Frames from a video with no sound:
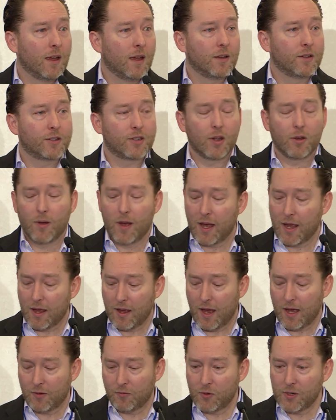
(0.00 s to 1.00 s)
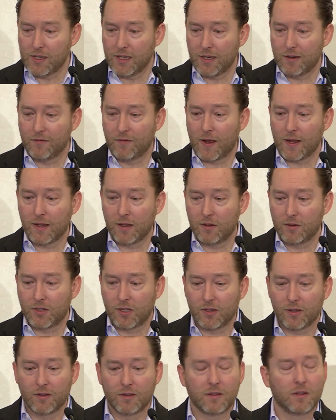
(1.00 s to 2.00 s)
So I really invite you
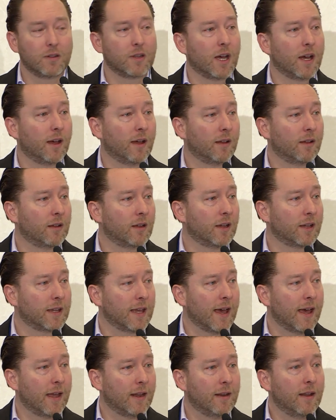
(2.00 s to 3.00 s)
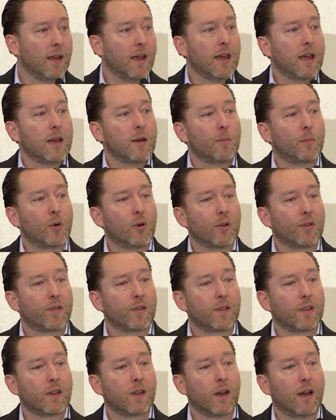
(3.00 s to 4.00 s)
to, again,
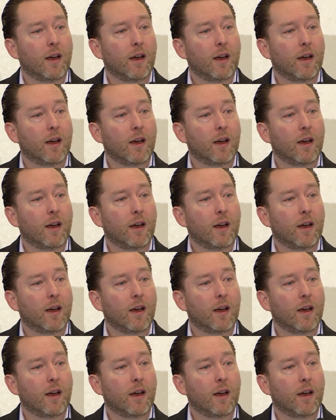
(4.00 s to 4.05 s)
both